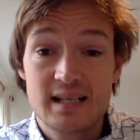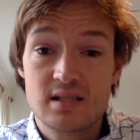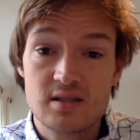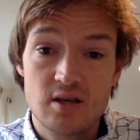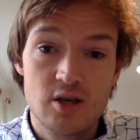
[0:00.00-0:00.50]

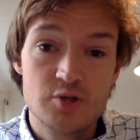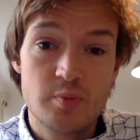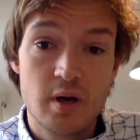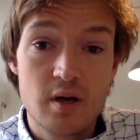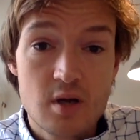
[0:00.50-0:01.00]
exercise,
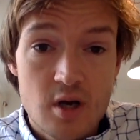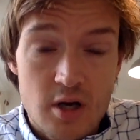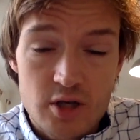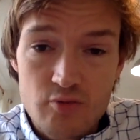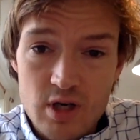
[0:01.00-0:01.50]
but
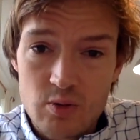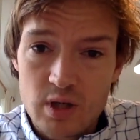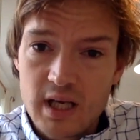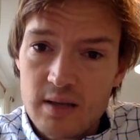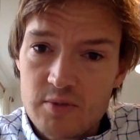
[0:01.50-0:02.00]
you really want
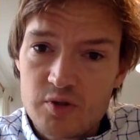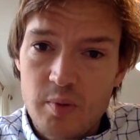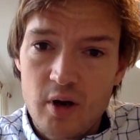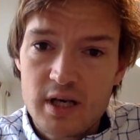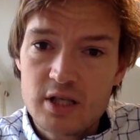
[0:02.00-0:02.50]
to keep the
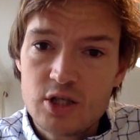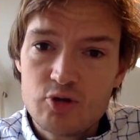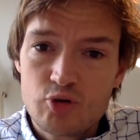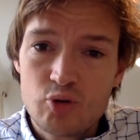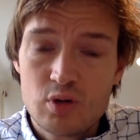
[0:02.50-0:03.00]
spine in
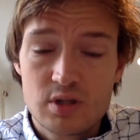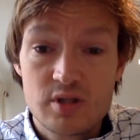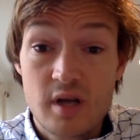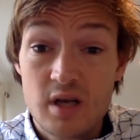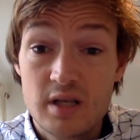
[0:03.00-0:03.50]
neutral.
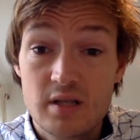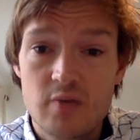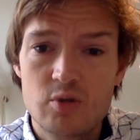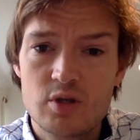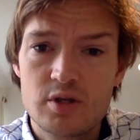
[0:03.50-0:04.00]
Certainly you
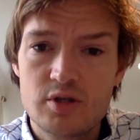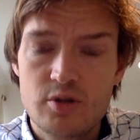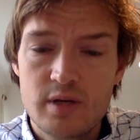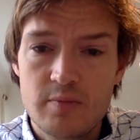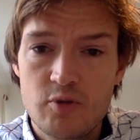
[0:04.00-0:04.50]
don't want to
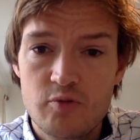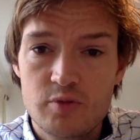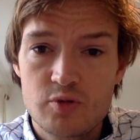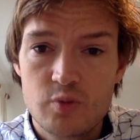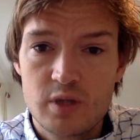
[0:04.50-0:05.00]
do any
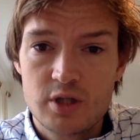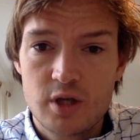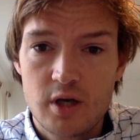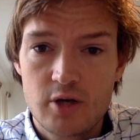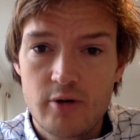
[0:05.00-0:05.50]
movements which
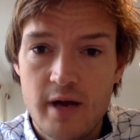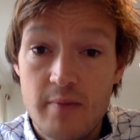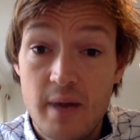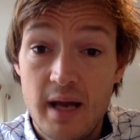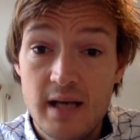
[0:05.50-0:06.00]

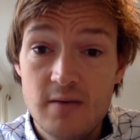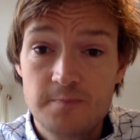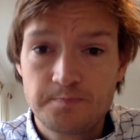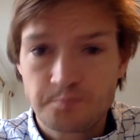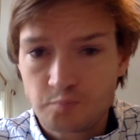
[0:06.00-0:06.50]
create pain
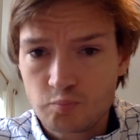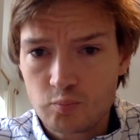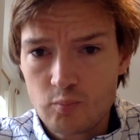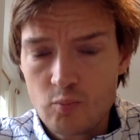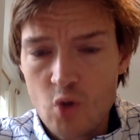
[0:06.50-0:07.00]

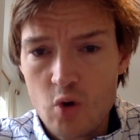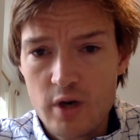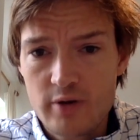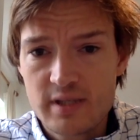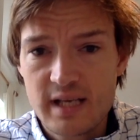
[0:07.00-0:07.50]
or
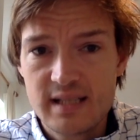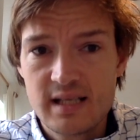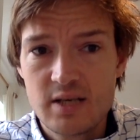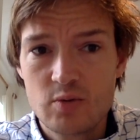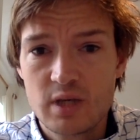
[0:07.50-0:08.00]
irritate
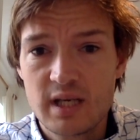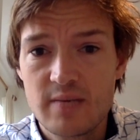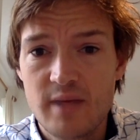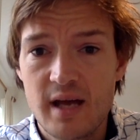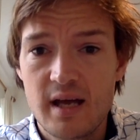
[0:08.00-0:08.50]
it. You want to
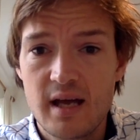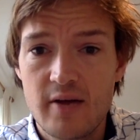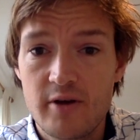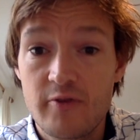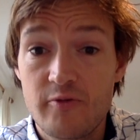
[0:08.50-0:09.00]
keep that
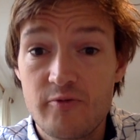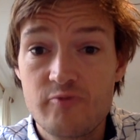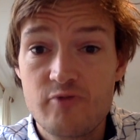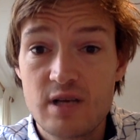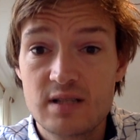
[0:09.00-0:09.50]
area
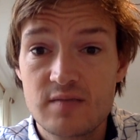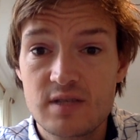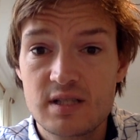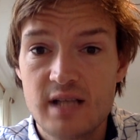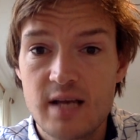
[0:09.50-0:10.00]
relatively
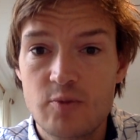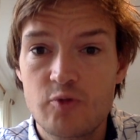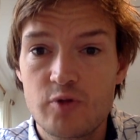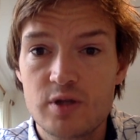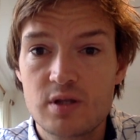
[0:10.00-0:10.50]
stable
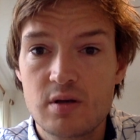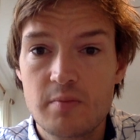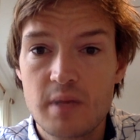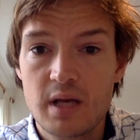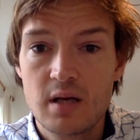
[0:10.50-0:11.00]
for the time
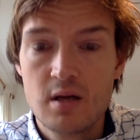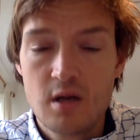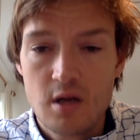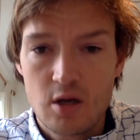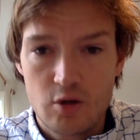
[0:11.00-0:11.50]
being.
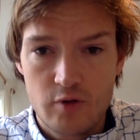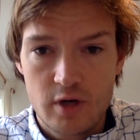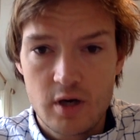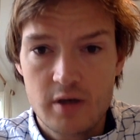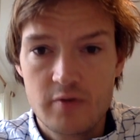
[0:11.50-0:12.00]
A lot of our
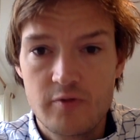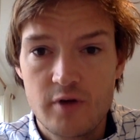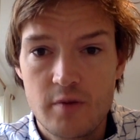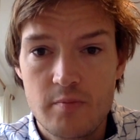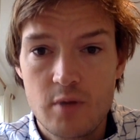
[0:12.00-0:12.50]
kind of
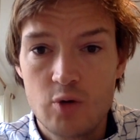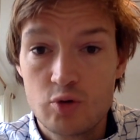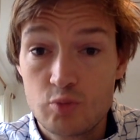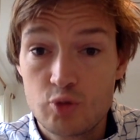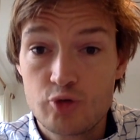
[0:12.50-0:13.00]
older,
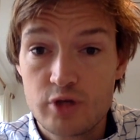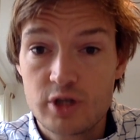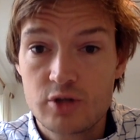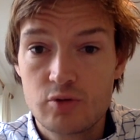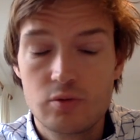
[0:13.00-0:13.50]
more
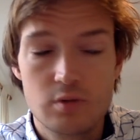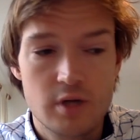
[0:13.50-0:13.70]
traditional